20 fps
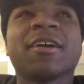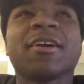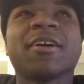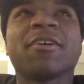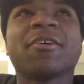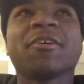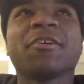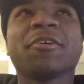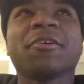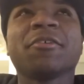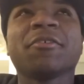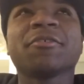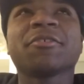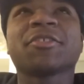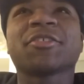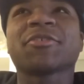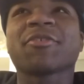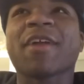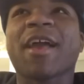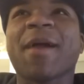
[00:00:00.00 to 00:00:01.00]
Oh,
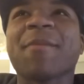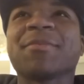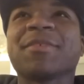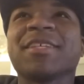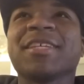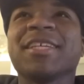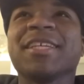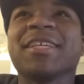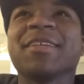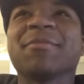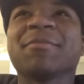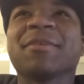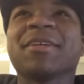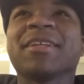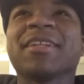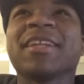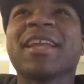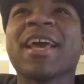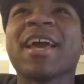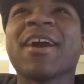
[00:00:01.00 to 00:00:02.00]
Trap Team.
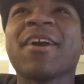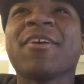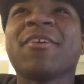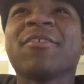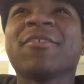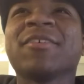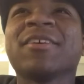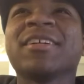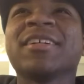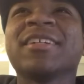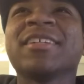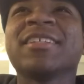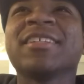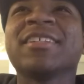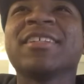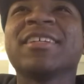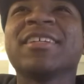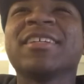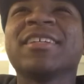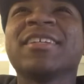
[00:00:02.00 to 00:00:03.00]
Now,
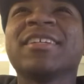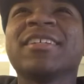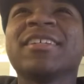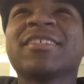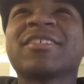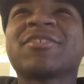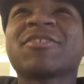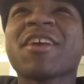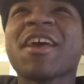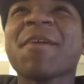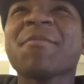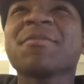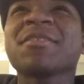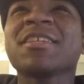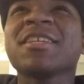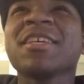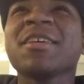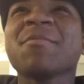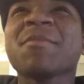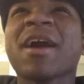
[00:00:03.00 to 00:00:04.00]
Trap
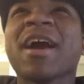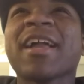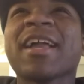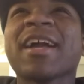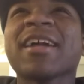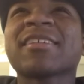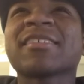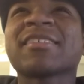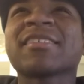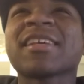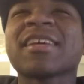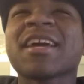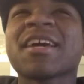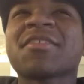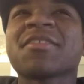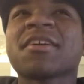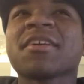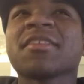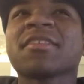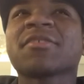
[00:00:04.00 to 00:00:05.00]
Team, I gotta say, I
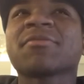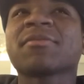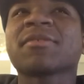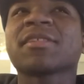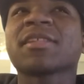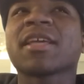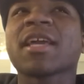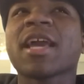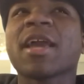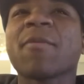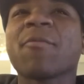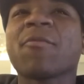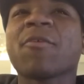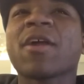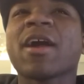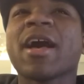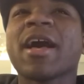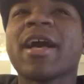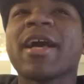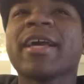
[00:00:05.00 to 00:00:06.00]
think this was the game
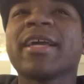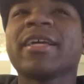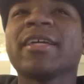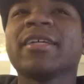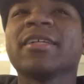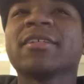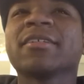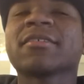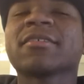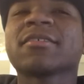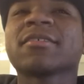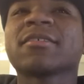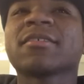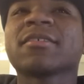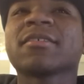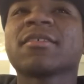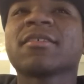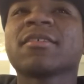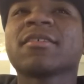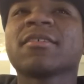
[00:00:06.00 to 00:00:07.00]
where I...
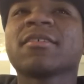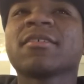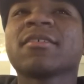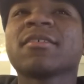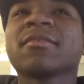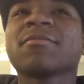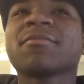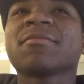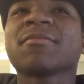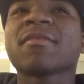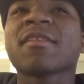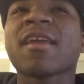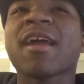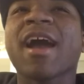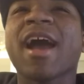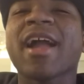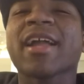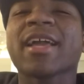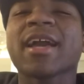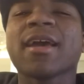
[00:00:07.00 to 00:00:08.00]

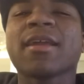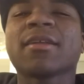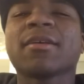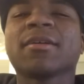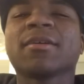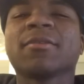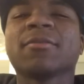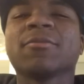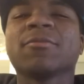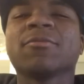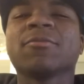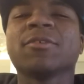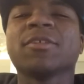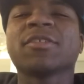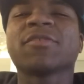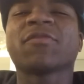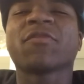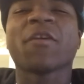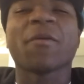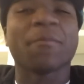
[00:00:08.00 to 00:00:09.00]
I kind of
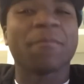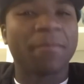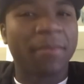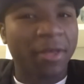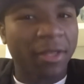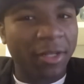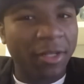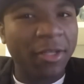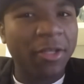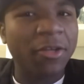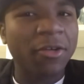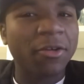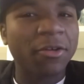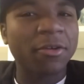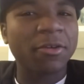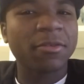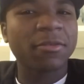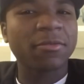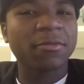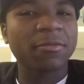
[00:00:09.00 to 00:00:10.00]
was
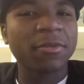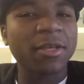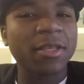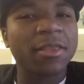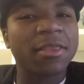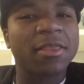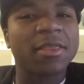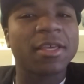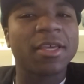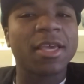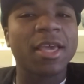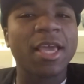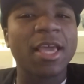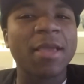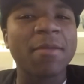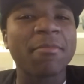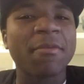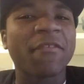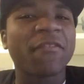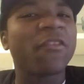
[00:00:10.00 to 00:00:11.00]
familiar with the
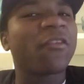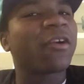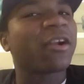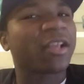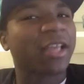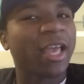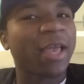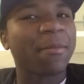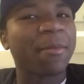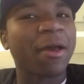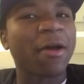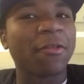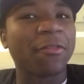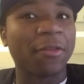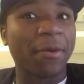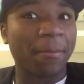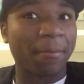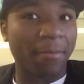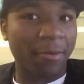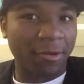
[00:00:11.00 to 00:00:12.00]
game before it came out
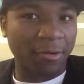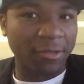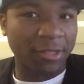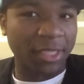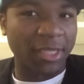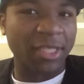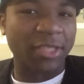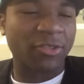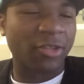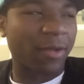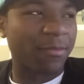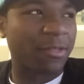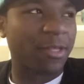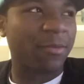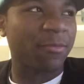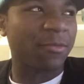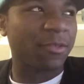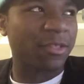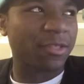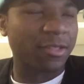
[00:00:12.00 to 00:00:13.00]
the most. I think Trap
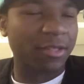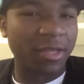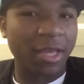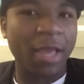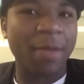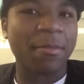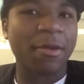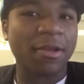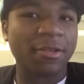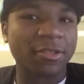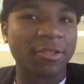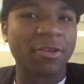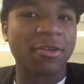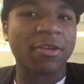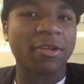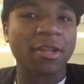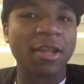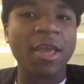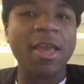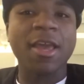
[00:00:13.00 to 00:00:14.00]
Team was the game I
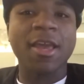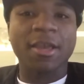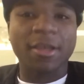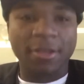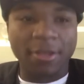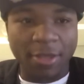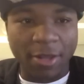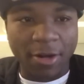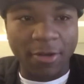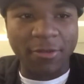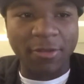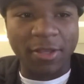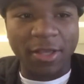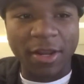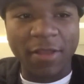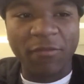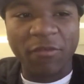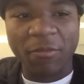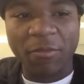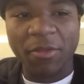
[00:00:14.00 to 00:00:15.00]
started, you know,
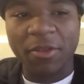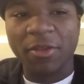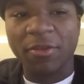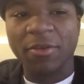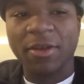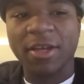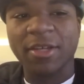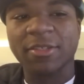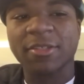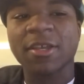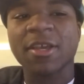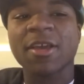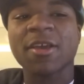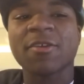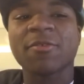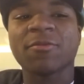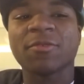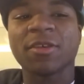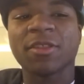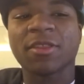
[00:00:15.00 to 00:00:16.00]
getting familiarized
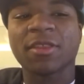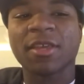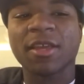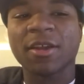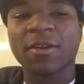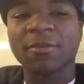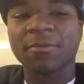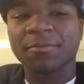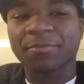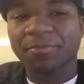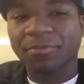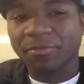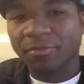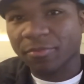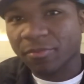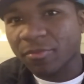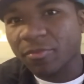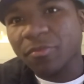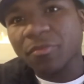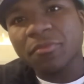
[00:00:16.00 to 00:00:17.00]
with, you know,
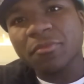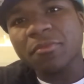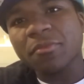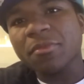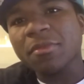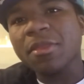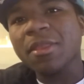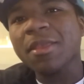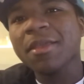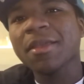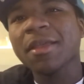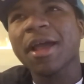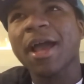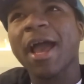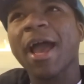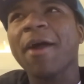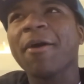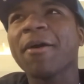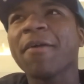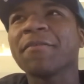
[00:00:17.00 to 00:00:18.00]
you know,
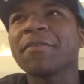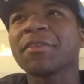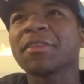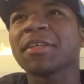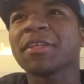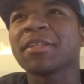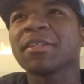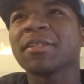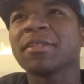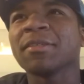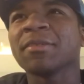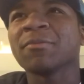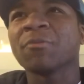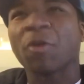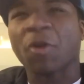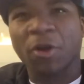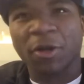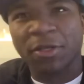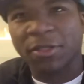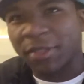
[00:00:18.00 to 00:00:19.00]
how everything
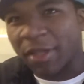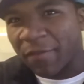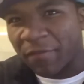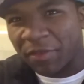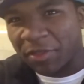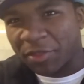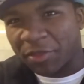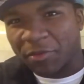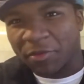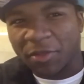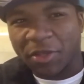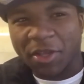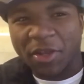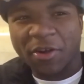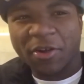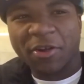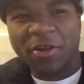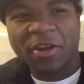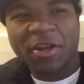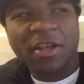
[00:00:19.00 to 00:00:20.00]
works every single
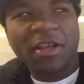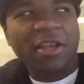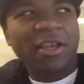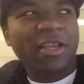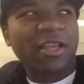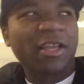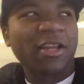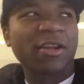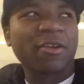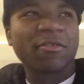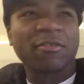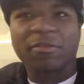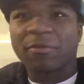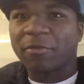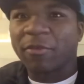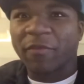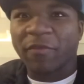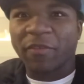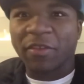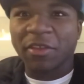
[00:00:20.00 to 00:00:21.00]
year, you know,
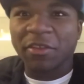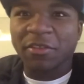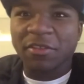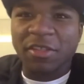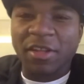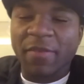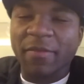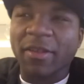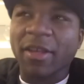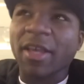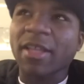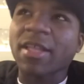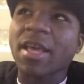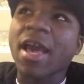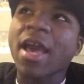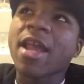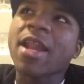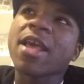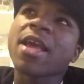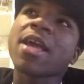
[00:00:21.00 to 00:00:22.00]
and reveals and everything like
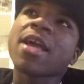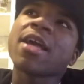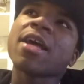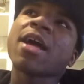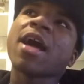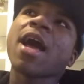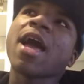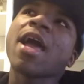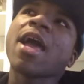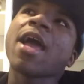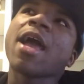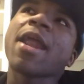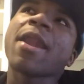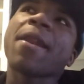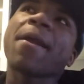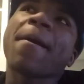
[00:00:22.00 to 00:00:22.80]
that. And,